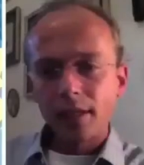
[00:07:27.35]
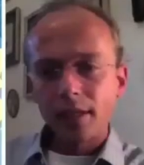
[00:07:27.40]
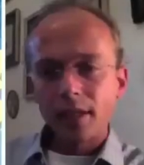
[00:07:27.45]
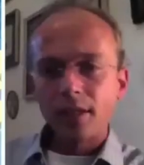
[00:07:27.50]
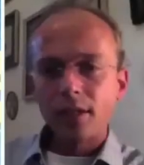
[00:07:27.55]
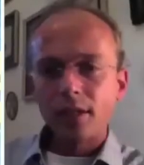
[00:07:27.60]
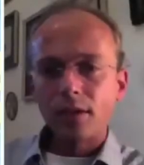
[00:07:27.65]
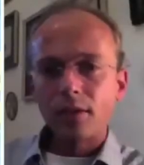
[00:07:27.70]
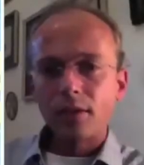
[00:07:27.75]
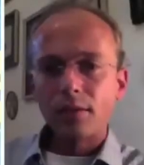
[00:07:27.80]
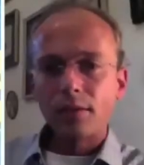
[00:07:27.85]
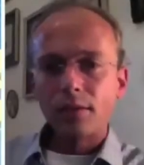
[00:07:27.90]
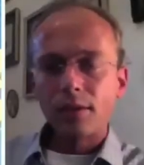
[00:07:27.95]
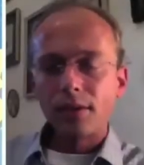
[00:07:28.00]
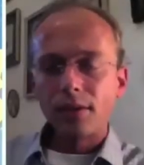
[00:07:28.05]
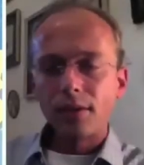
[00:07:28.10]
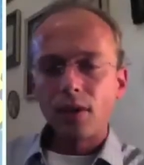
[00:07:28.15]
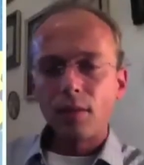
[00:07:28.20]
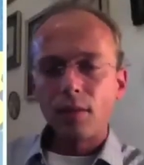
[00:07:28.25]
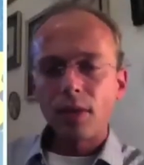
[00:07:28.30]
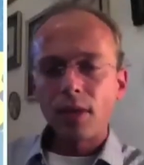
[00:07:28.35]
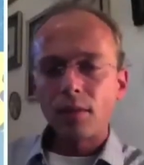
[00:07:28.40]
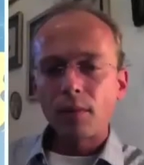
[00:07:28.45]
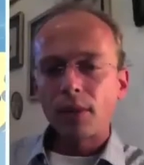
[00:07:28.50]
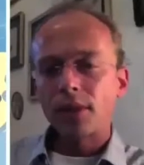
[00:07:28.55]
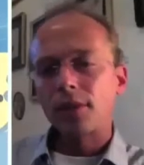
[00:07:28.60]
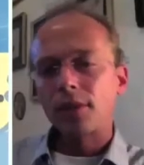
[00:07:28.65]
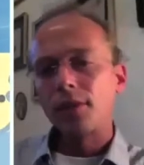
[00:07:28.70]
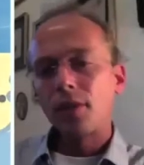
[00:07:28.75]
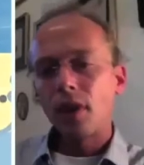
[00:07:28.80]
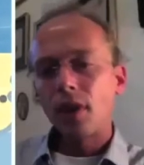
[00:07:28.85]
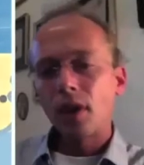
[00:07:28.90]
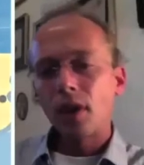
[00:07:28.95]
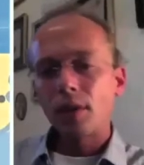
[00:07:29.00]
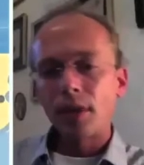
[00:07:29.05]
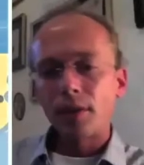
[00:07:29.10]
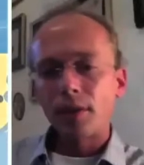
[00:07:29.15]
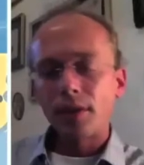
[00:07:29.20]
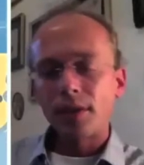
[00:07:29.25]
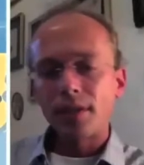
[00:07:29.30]
So nobody wants to talk
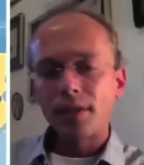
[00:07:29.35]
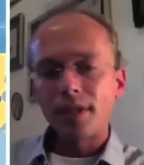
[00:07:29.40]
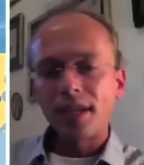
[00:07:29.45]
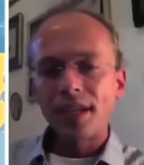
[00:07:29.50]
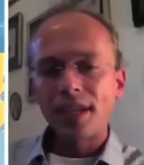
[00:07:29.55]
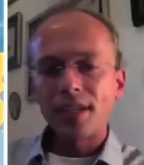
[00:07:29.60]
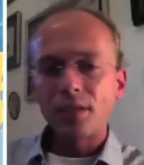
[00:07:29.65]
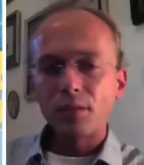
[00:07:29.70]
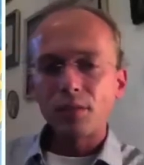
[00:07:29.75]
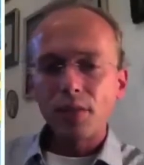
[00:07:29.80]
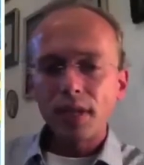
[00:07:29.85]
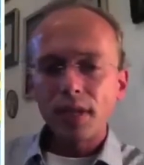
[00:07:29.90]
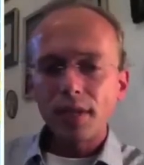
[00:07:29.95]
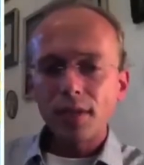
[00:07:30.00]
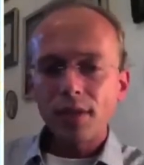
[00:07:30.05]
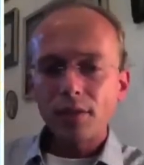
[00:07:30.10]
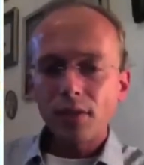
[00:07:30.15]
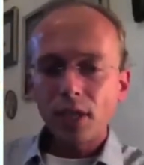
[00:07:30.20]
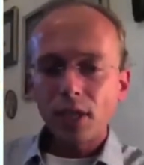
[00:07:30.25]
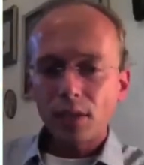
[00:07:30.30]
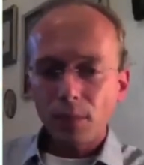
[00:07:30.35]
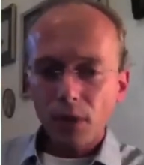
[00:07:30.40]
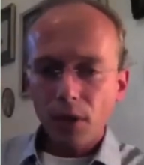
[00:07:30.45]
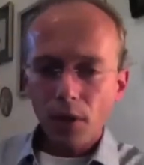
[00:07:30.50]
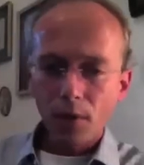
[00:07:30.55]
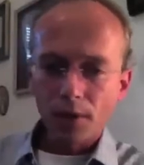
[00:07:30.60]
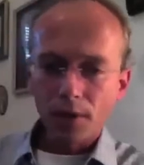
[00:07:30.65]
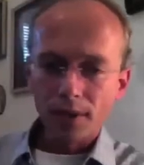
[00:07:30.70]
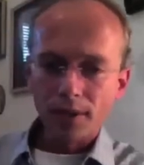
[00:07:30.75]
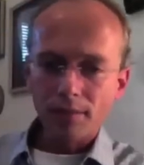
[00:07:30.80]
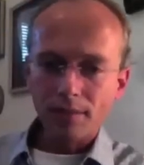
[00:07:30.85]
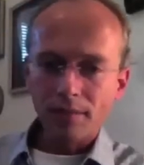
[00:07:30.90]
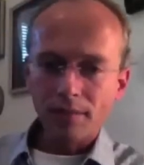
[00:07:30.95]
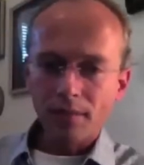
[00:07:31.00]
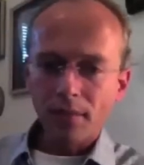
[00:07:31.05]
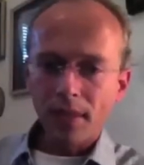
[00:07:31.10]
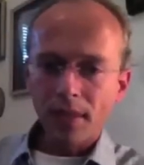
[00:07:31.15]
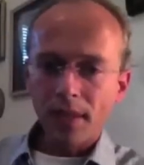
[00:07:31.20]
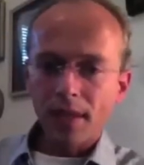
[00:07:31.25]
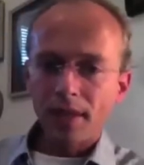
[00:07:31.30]
about this, and it's really strange because
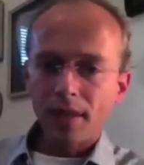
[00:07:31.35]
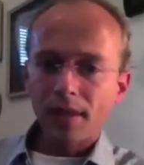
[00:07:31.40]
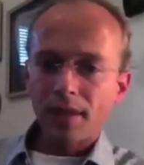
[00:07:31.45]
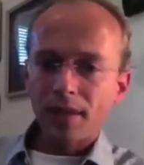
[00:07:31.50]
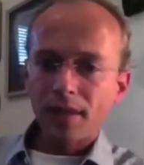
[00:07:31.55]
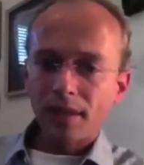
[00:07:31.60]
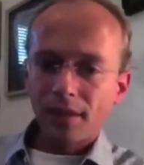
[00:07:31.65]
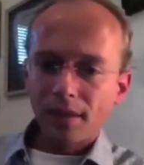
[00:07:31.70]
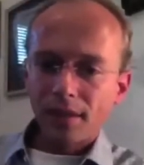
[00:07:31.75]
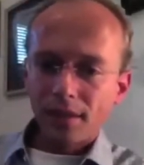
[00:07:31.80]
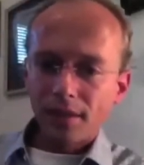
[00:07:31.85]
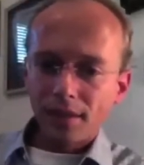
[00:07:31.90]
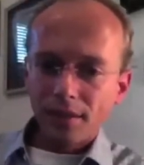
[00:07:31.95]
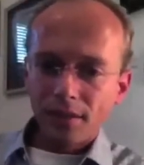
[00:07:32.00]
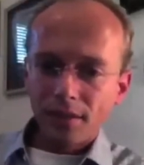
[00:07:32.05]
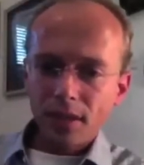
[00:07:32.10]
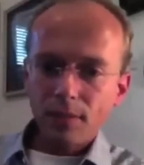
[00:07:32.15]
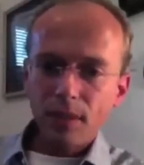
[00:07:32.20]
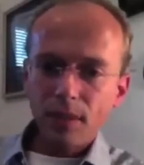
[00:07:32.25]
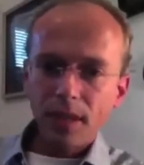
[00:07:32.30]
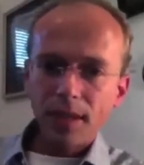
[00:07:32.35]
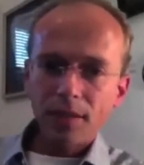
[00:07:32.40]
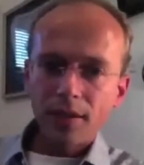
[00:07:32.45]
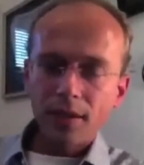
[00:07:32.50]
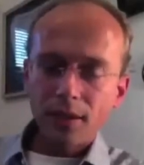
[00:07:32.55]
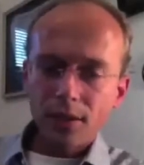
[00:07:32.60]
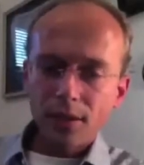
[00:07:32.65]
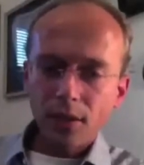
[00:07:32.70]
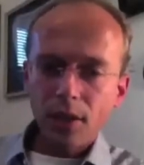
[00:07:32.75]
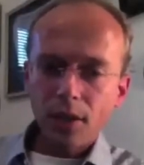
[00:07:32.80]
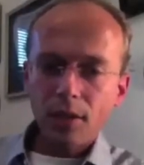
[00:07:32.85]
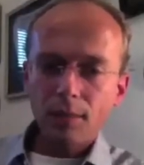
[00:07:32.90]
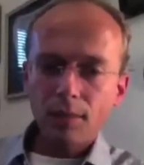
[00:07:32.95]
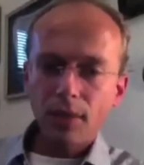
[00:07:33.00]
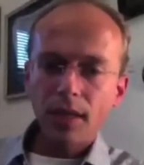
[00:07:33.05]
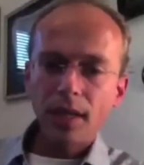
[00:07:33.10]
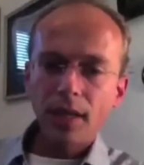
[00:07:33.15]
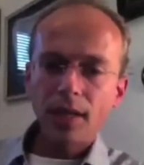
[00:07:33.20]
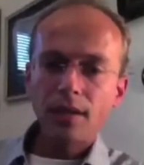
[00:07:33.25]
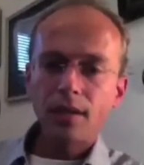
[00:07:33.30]
this plane, the third
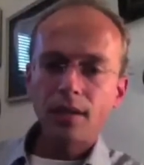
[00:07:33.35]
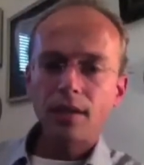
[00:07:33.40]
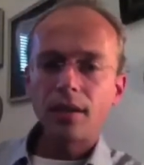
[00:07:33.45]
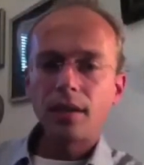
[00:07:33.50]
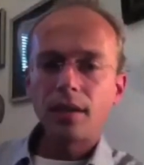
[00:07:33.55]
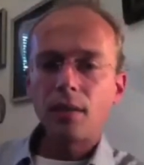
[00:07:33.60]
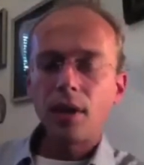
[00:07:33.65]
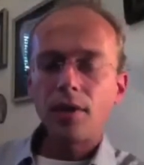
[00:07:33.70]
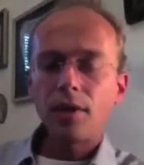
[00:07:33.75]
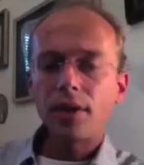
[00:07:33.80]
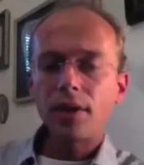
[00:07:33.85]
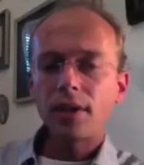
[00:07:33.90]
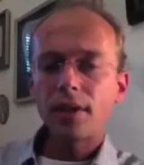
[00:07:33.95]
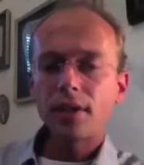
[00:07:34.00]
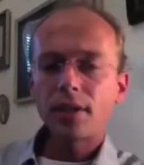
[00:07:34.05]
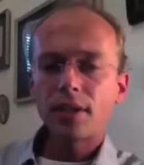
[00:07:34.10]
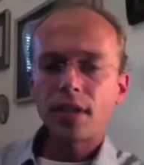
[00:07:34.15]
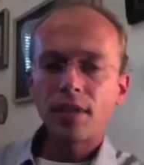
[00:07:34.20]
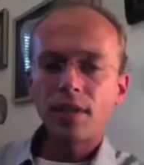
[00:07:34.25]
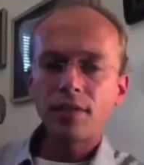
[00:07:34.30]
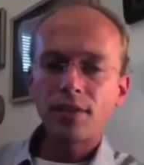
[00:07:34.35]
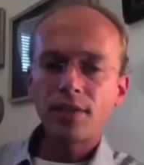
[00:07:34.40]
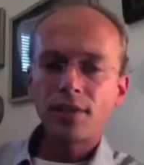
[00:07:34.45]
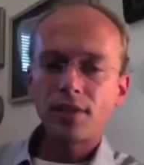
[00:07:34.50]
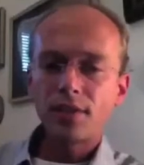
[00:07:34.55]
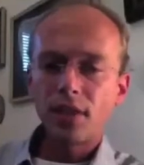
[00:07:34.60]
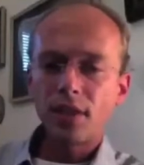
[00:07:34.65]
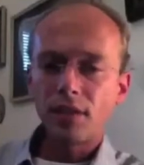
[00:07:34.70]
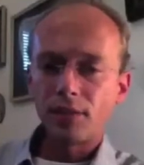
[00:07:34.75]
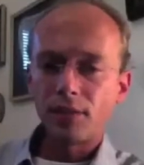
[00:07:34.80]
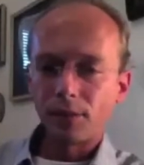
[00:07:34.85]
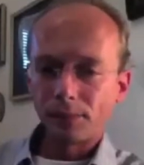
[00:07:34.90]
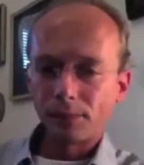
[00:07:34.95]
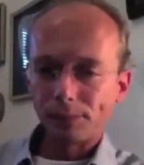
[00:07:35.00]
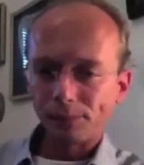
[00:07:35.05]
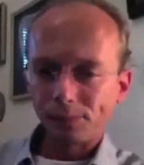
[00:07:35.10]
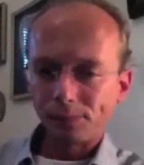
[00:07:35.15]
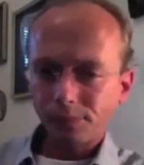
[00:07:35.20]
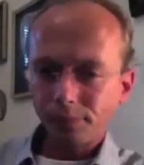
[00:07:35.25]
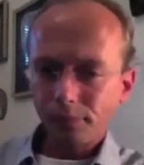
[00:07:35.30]
plane, American 77,
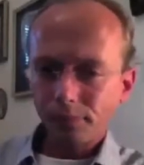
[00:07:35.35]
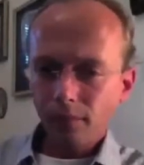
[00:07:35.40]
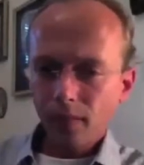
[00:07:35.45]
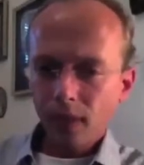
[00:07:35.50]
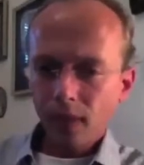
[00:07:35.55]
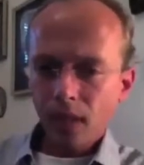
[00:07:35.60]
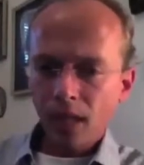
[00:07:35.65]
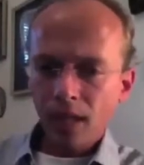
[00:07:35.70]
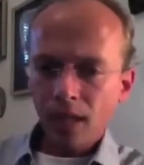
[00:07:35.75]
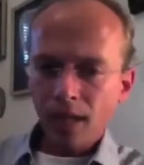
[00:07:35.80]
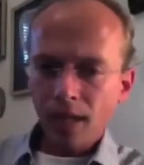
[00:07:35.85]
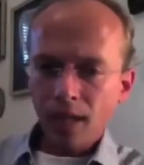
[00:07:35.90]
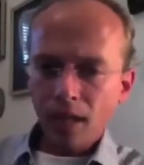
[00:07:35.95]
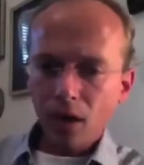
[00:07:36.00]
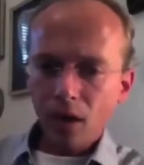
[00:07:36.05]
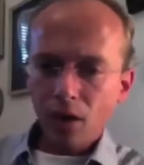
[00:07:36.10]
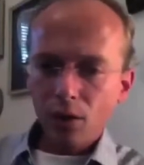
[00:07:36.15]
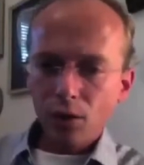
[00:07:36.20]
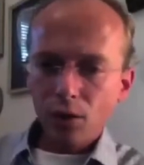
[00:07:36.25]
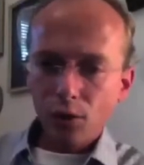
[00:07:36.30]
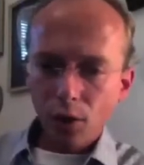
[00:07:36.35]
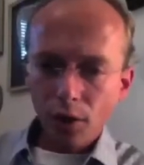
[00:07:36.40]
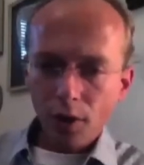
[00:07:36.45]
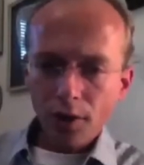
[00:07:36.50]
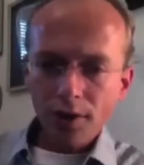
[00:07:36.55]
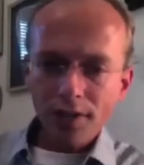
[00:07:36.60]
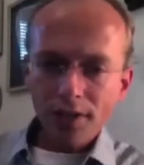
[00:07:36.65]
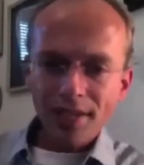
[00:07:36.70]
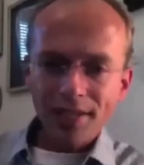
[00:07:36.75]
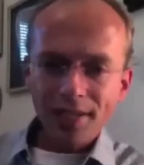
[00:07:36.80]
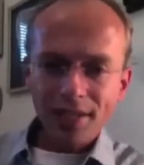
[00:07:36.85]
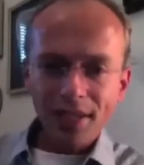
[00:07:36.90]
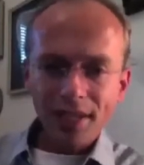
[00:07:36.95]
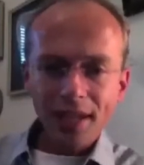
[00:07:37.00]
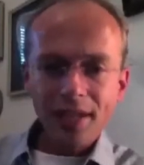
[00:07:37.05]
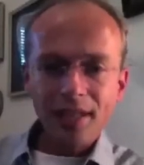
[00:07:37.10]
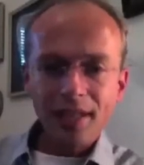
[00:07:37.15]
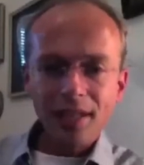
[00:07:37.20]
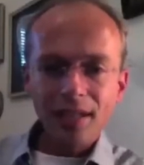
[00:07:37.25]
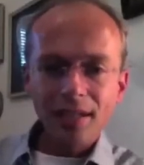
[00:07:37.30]
turned
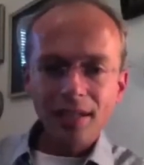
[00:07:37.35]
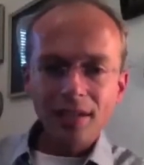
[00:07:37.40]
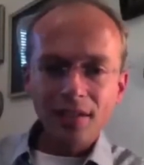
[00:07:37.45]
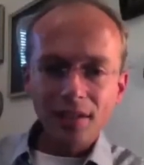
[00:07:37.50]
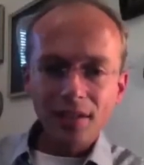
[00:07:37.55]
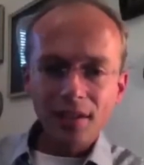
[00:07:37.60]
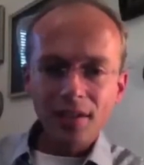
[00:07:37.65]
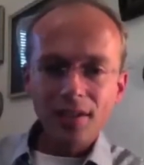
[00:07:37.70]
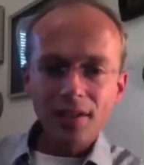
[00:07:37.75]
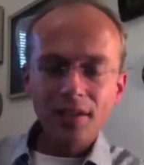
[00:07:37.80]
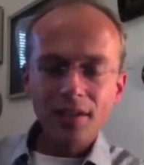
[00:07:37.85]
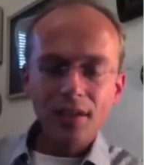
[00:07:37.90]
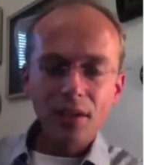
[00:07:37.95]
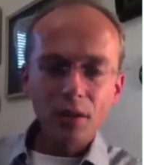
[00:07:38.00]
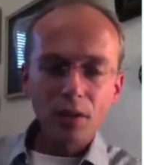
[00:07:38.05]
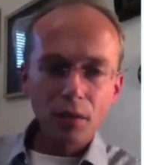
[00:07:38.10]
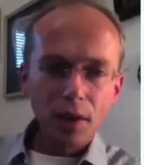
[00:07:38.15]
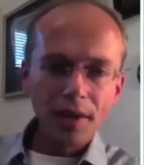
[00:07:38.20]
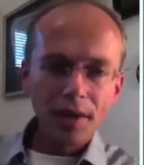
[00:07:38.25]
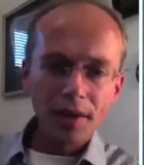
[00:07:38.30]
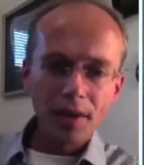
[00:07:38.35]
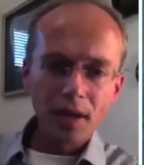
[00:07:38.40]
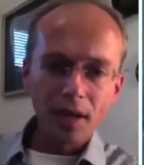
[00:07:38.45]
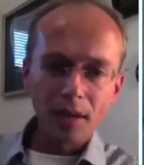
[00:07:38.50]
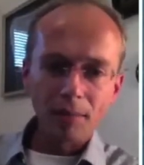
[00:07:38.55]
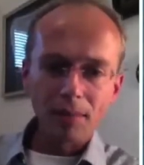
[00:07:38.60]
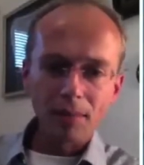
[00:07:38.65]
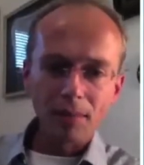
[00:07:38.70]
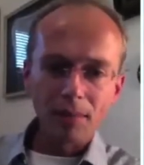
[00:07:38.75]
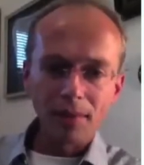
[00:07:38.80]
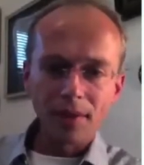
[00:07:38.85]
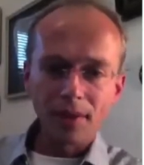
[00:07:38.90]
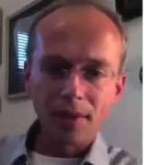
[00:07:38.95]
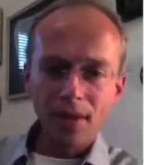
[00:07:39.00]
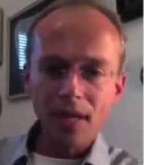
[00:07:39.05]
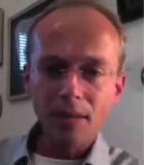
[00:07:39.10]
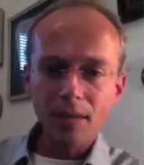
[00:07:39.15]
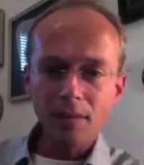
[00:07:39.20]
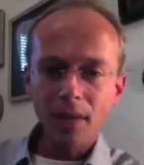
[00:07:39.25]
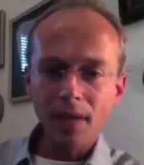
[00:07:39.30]
exactly in this radar gap, and
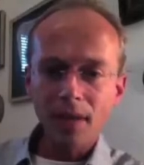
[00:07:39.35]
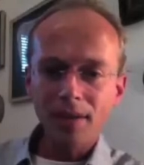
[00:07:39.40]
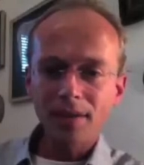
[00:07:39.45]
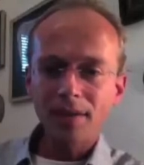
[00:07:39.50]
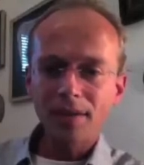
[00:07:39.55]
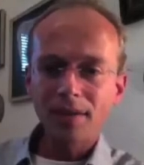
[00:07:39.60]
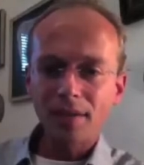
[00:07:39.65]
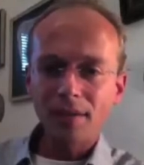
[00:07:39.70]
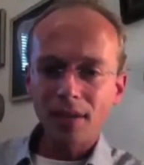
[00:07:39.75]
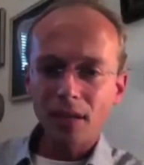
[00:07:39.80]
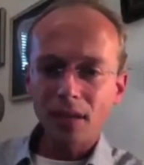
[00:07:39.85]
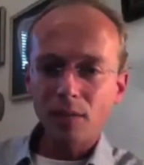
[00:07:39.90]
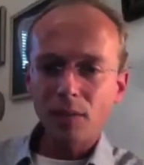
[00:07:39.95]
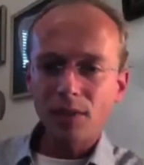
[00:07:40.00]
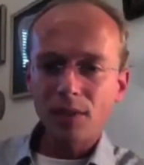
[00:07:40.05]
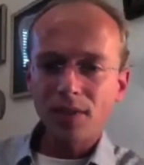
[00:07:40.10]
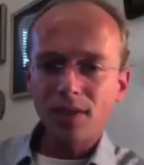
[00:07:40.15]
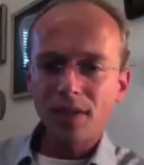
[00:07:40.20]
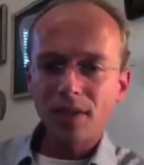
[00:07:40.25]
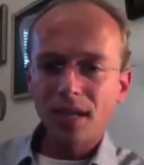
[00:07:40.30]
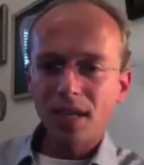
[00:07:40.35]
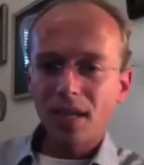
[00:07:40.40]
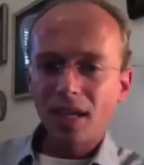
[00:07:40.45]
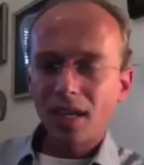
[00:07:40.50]
that meant that was